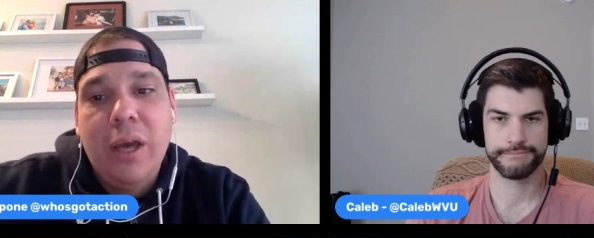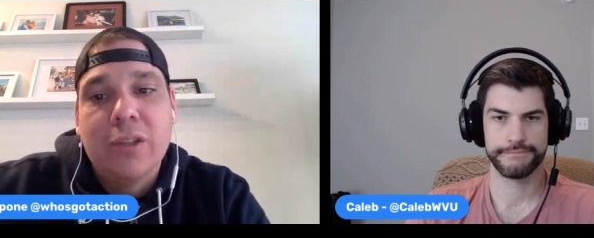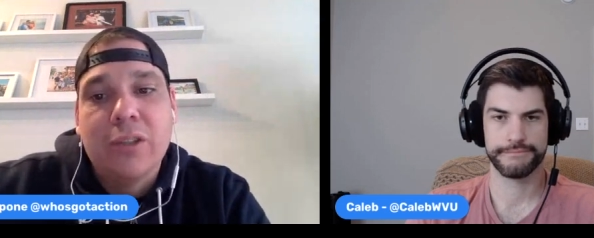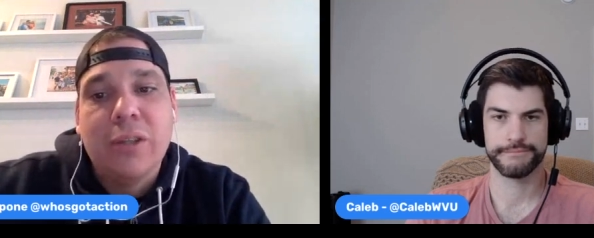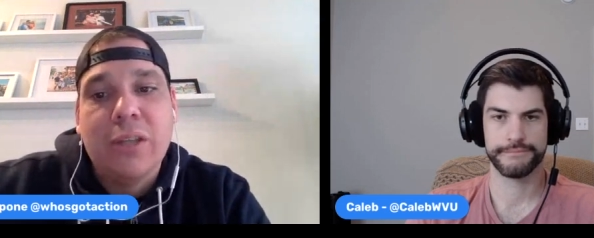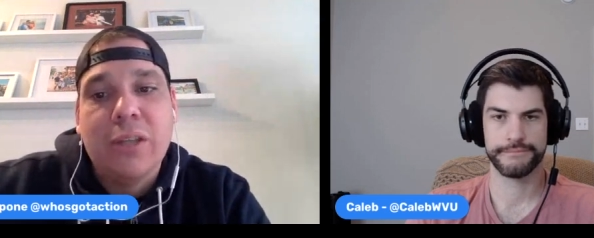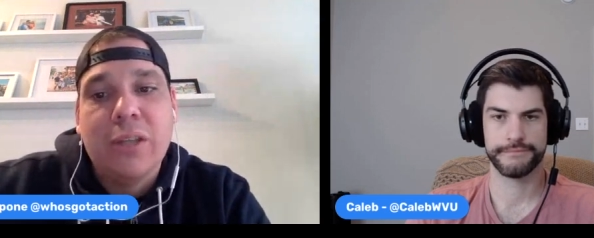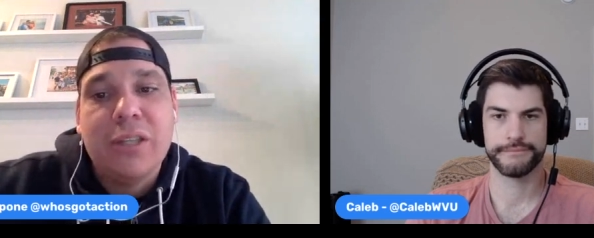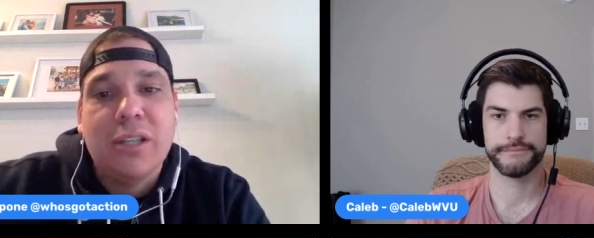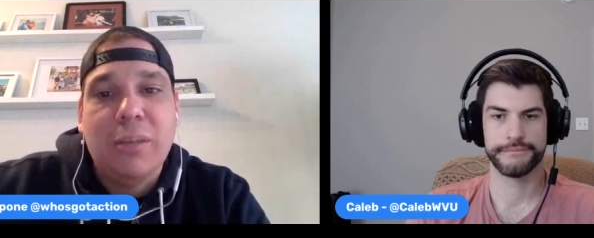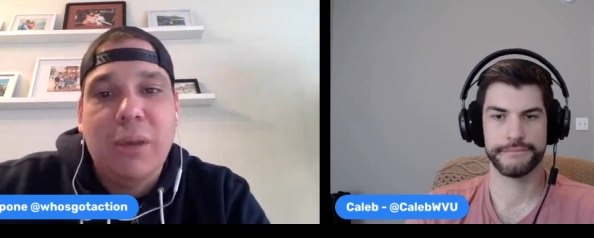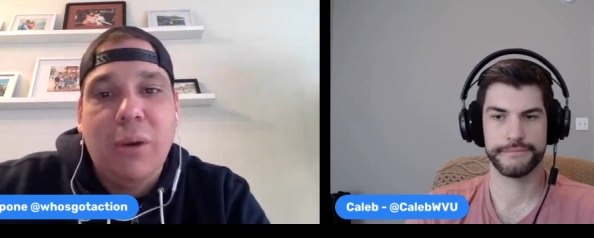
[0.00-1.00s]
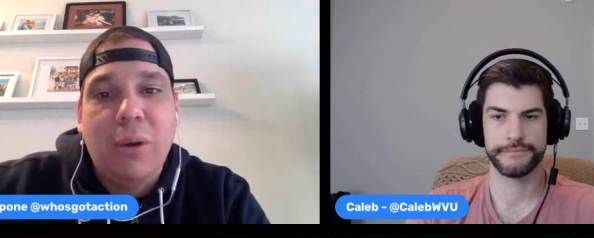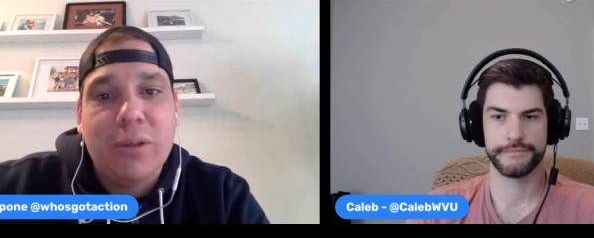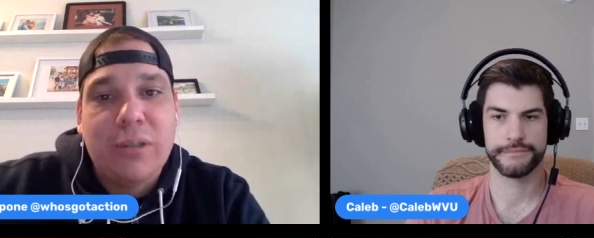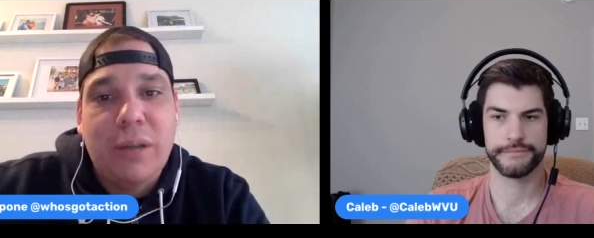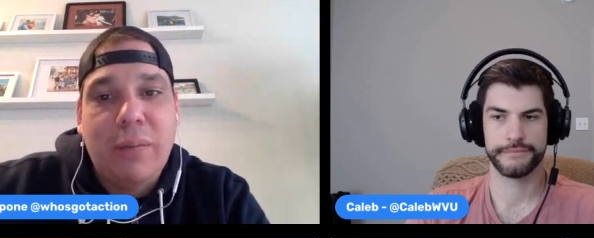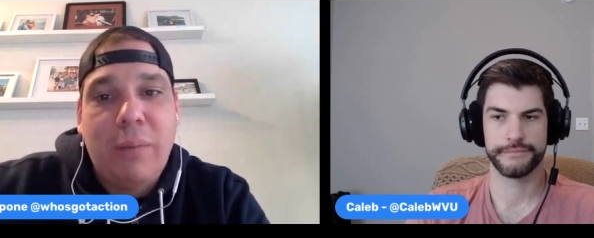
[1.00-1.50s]
Speaker 1: So this is going to be a horse
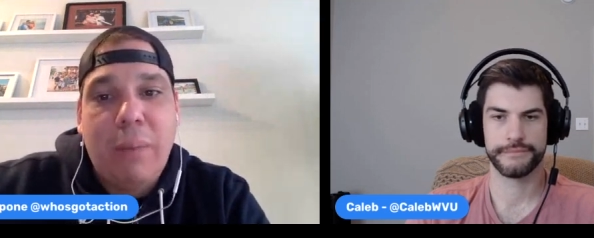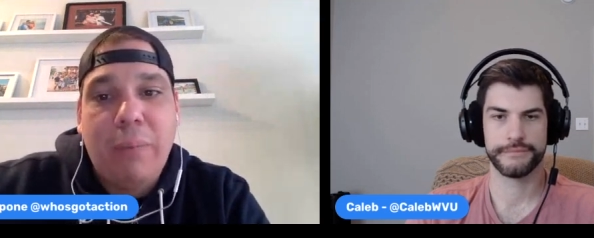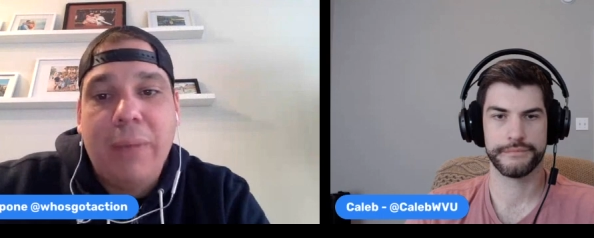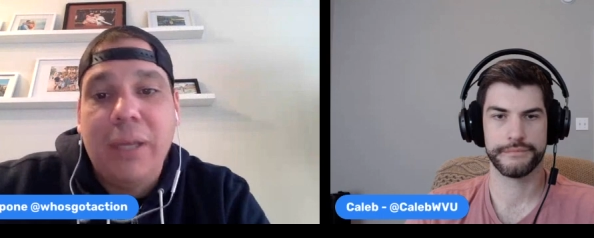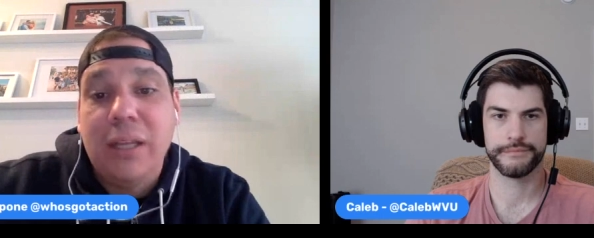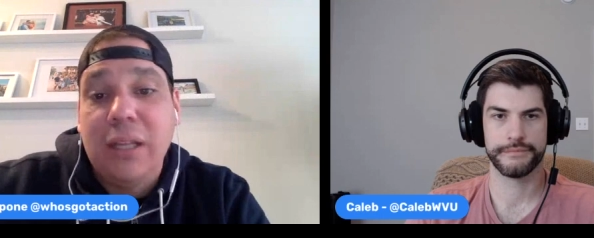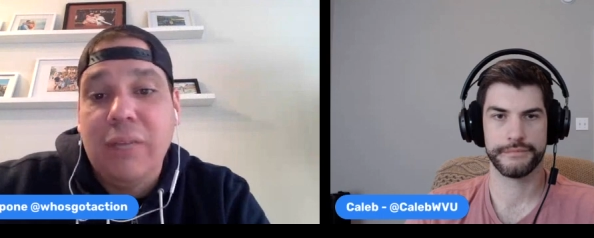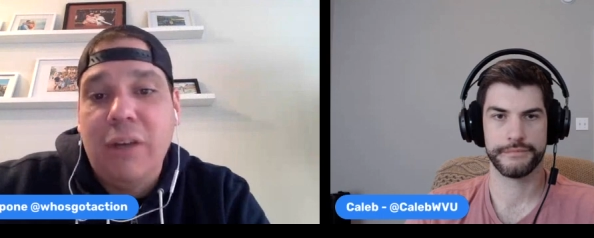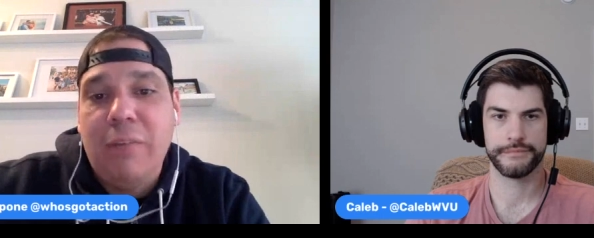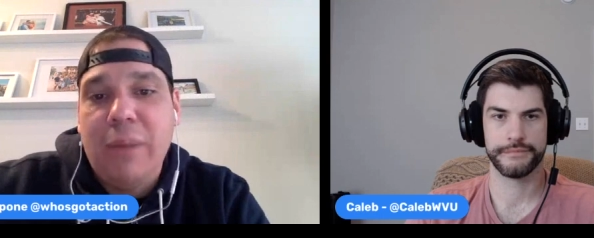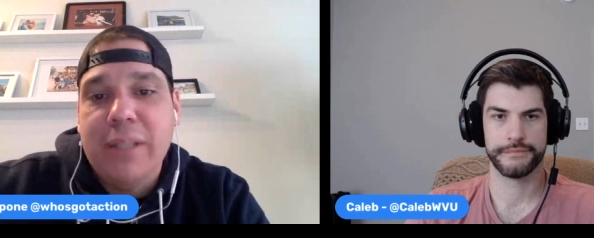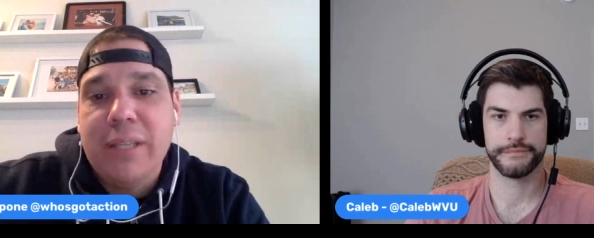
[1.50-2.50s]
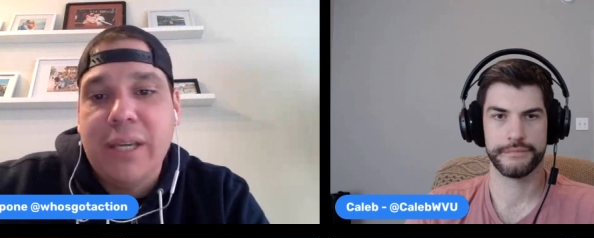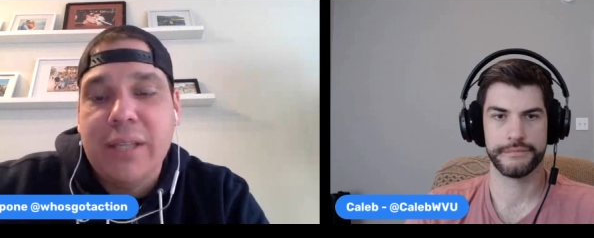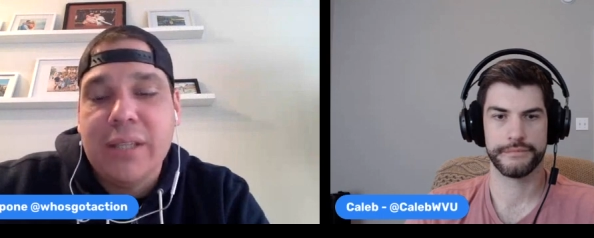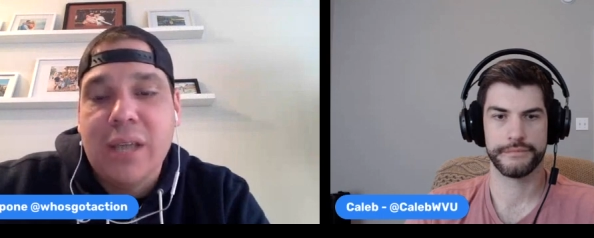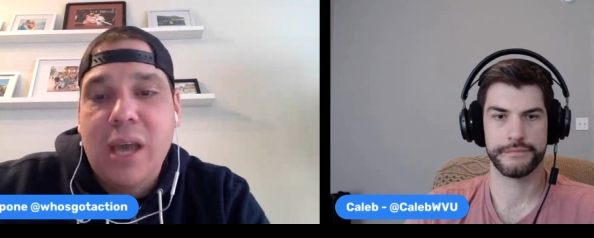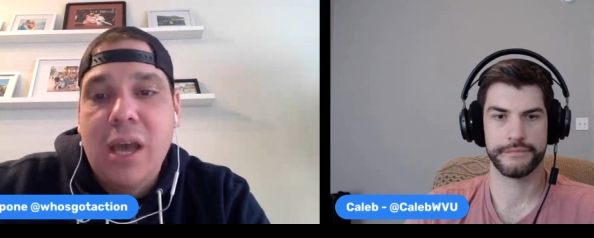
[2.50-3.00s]
I'm, I'm probably going to leave off my tickets.